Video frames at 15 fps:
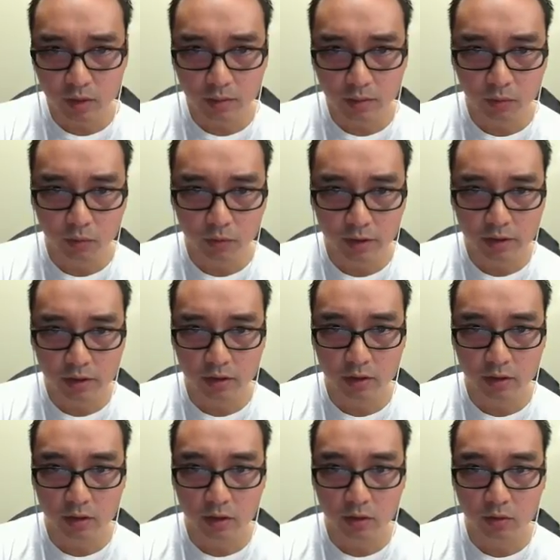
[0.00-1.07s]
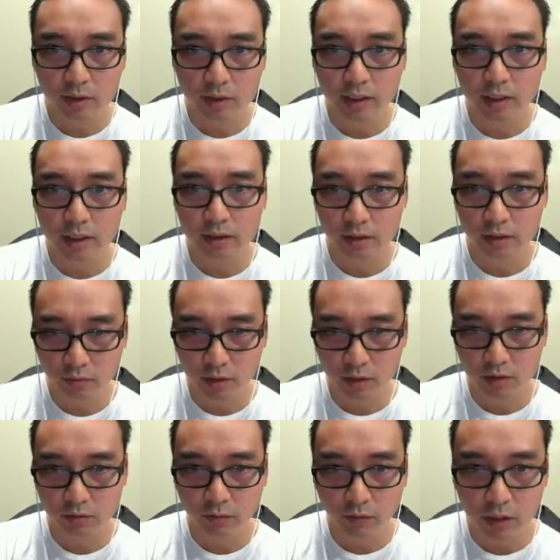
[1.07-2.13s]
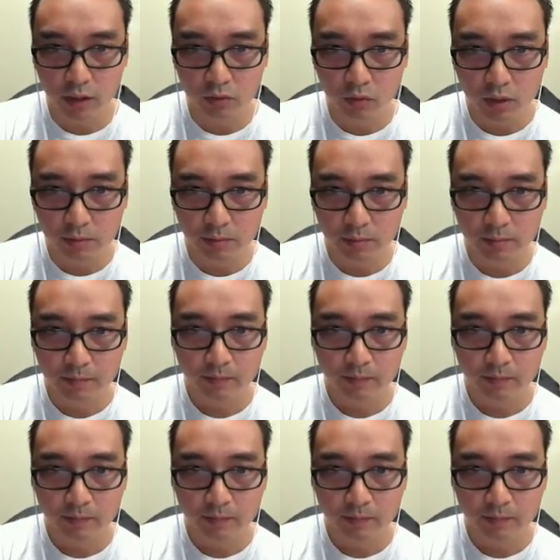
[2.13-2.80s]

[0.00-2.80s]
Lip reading: couple weeks ago, and I just wanted to follow up